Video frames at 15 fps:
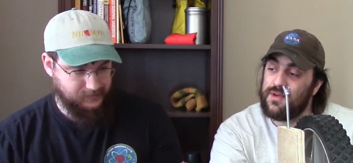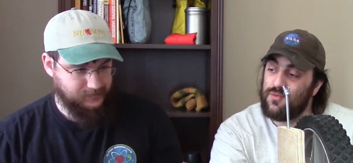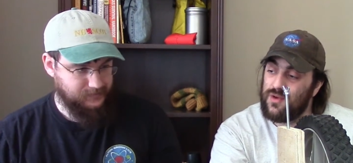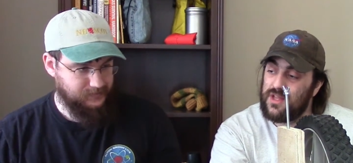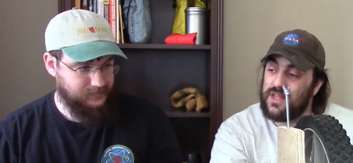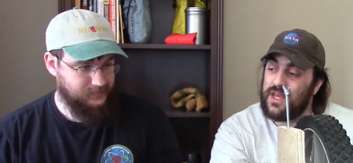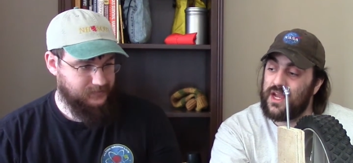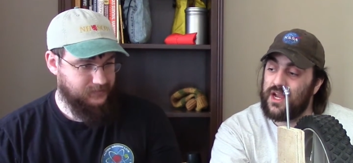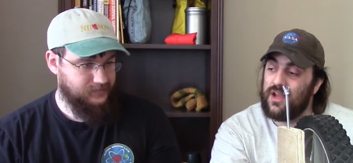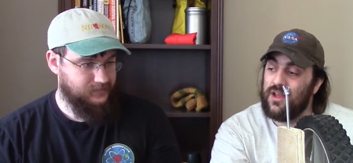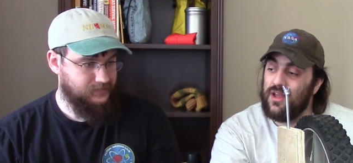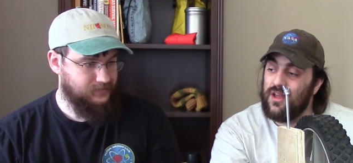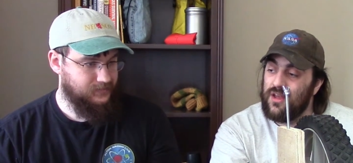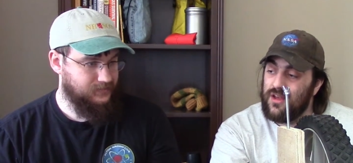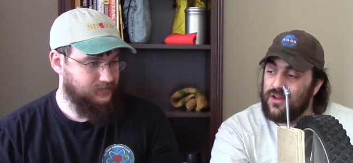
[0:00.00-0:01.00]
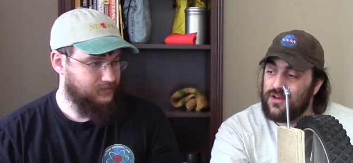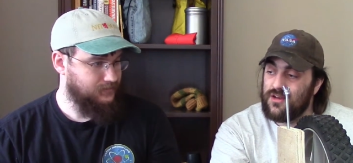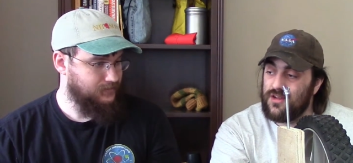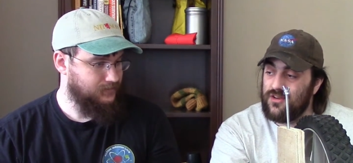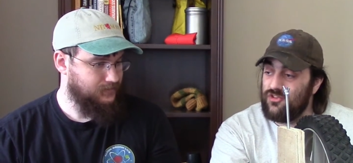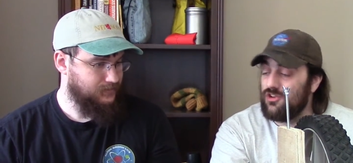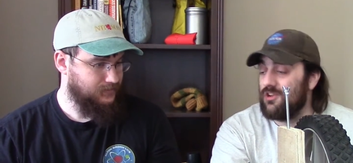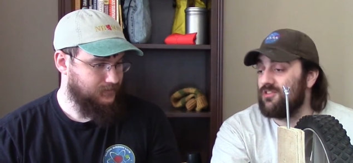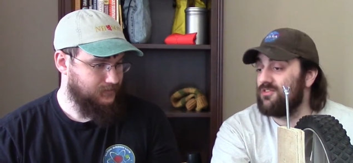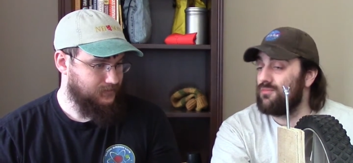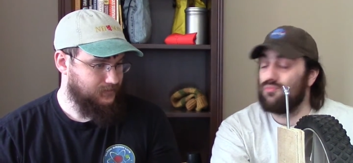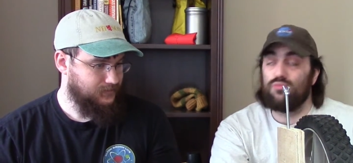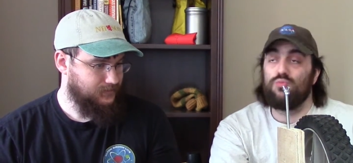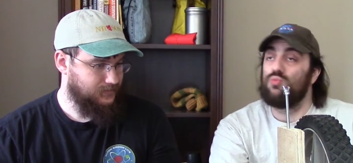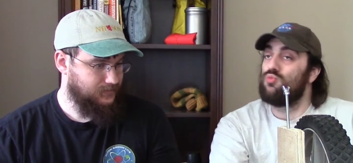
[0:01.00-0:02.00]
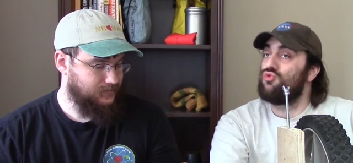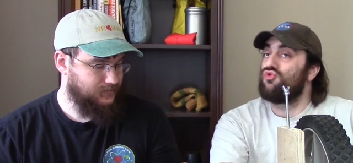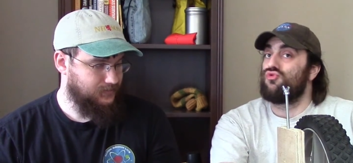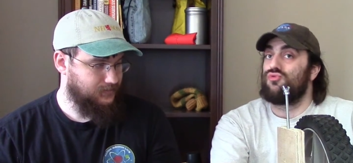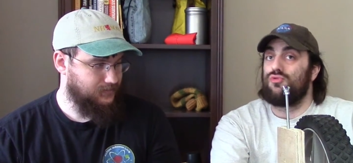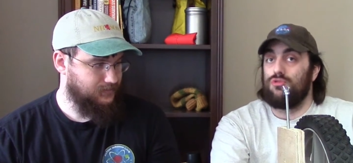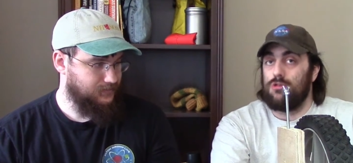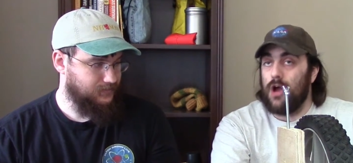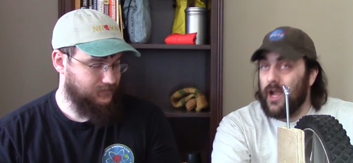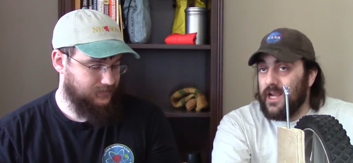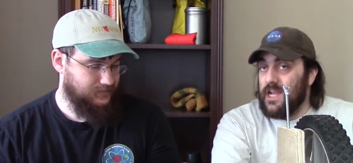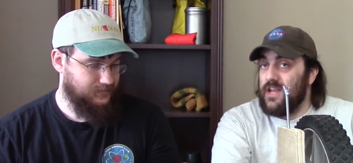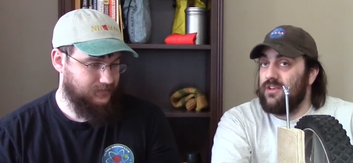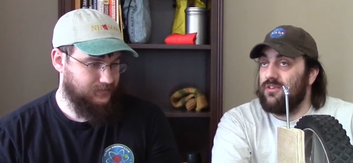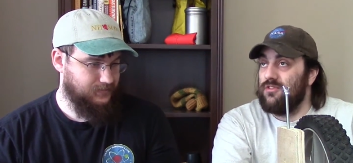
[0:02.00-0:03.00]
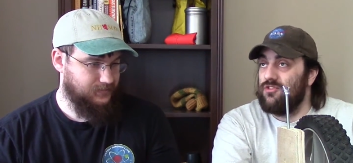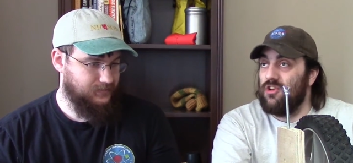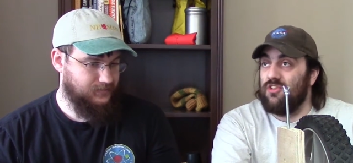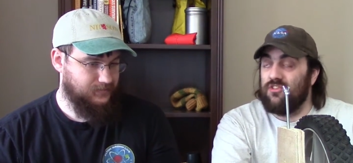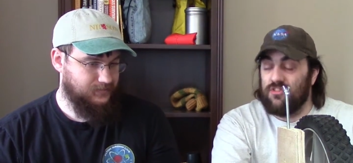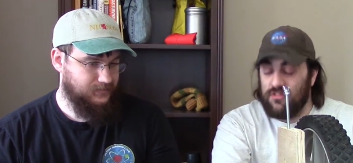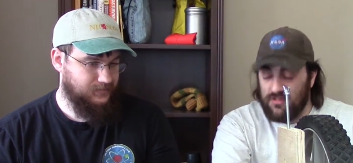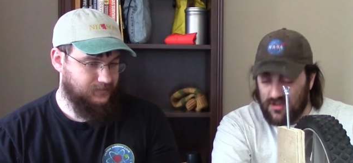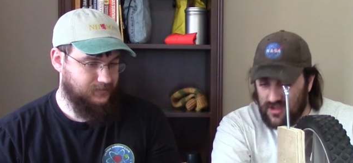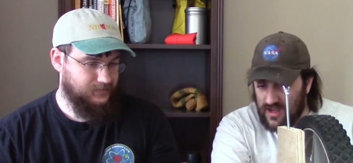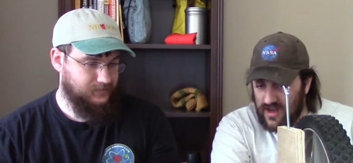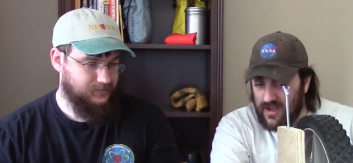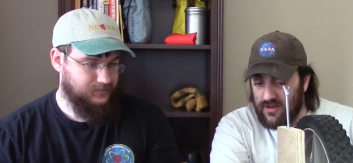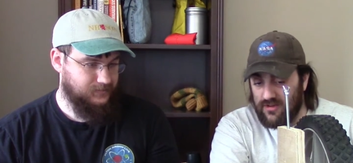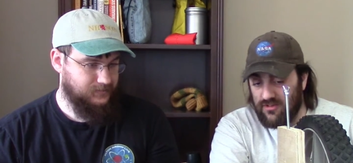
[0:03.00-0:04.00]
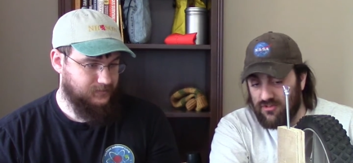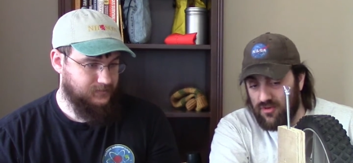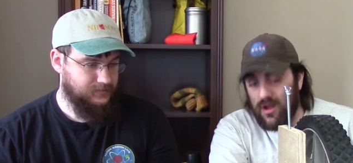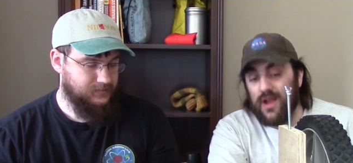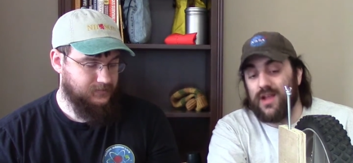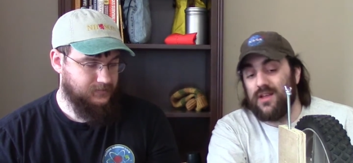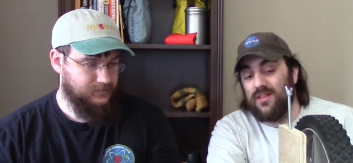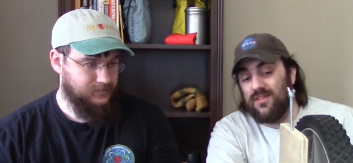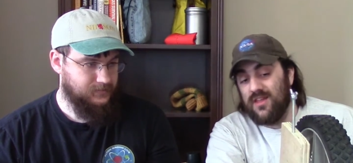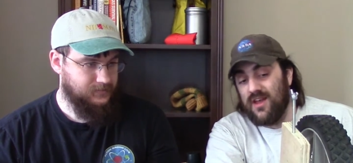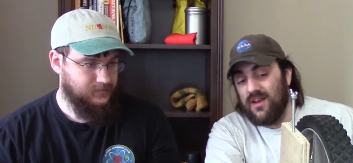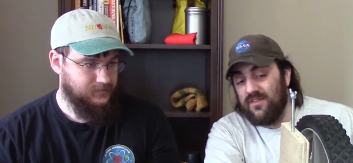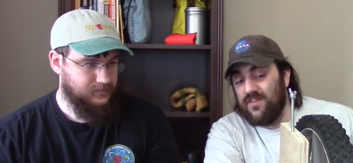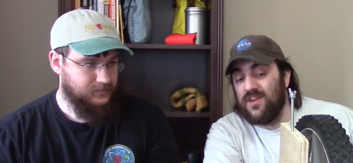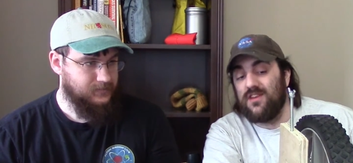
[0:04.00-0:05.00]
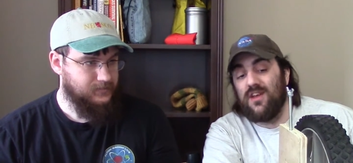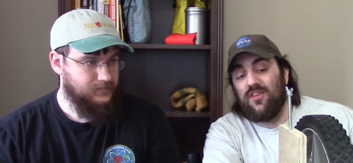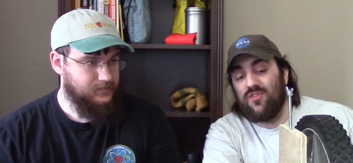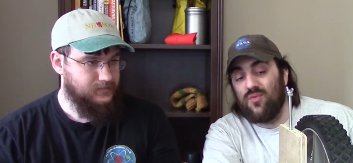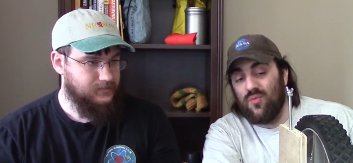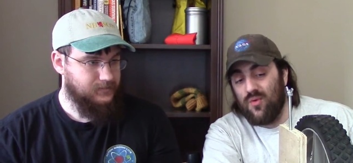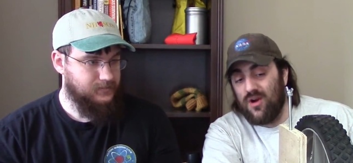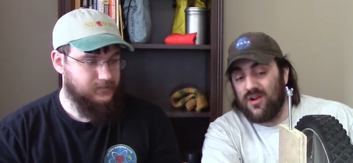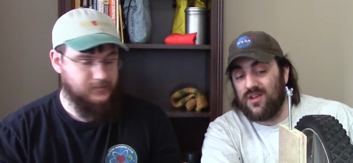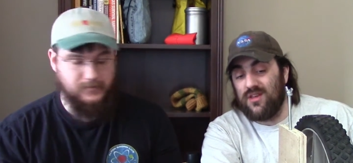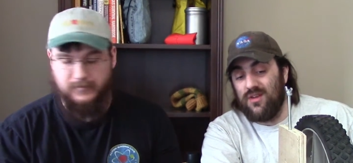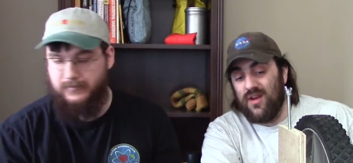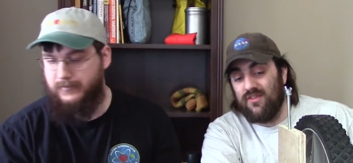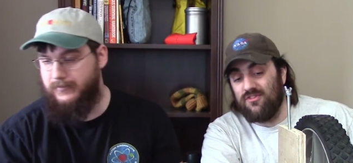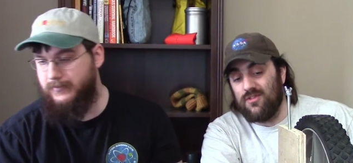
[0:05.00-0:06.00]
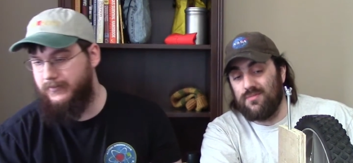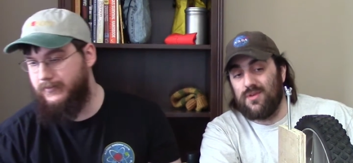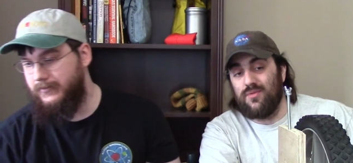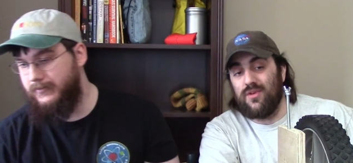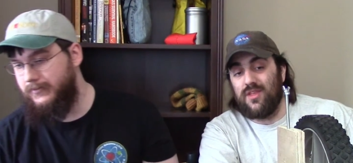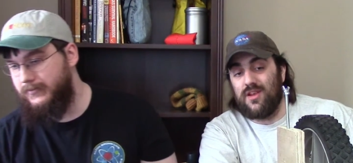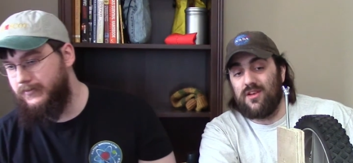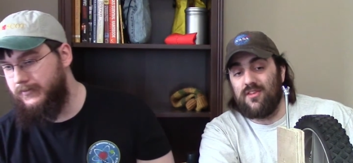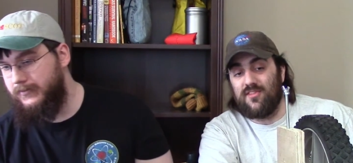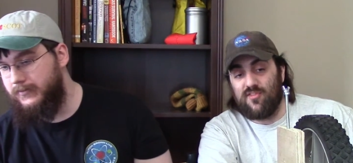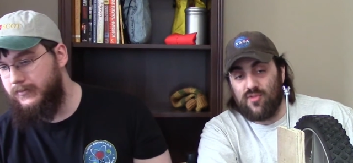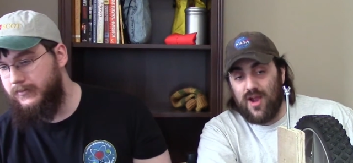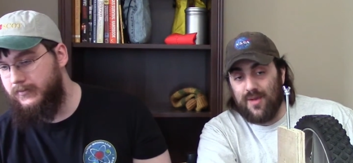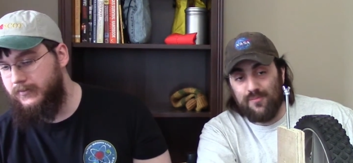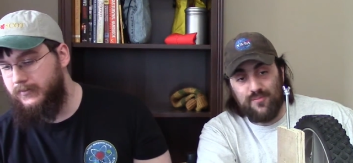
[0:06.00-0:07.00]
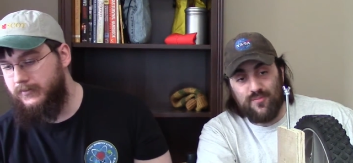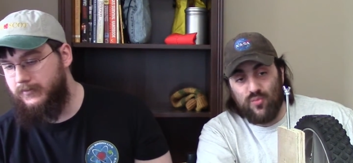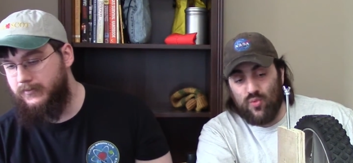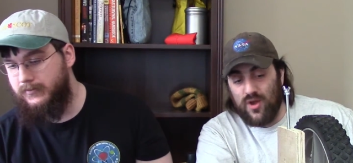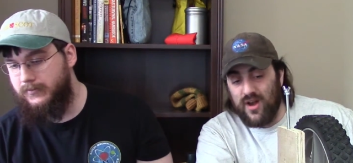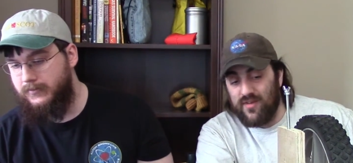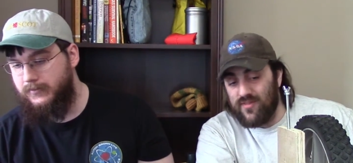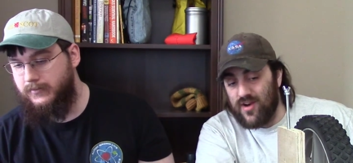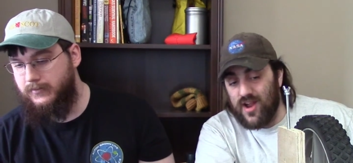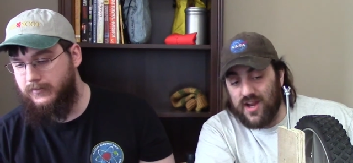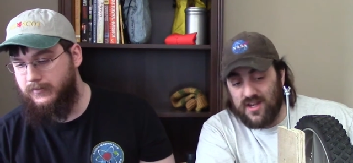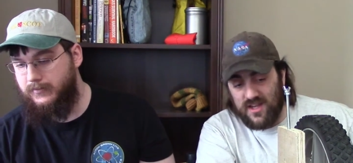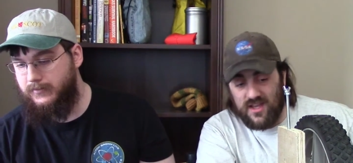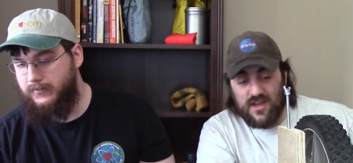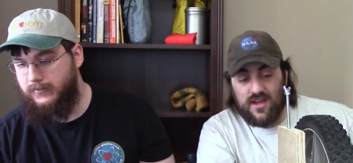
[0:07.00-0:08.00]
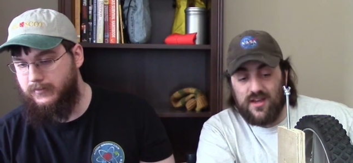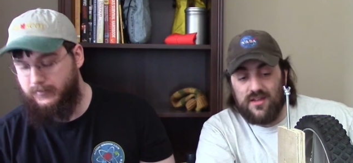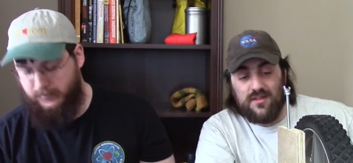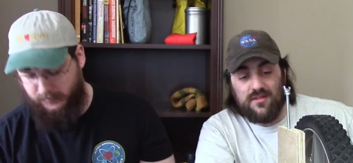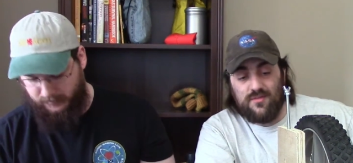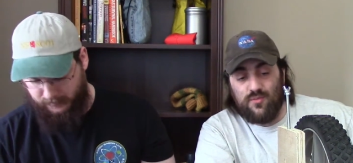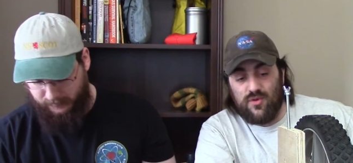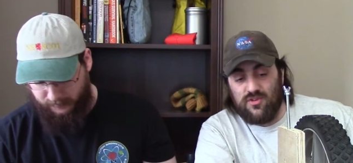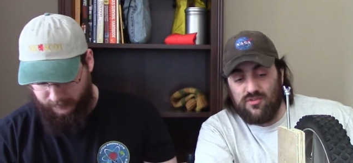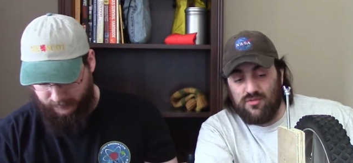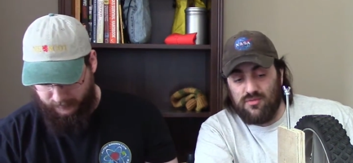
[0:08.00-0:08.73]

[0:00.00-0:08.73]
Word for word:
Speaker 1: willing to just try it. Just get out and try it, and then if it doesn't work, you have to be willing to scrap whatever idea was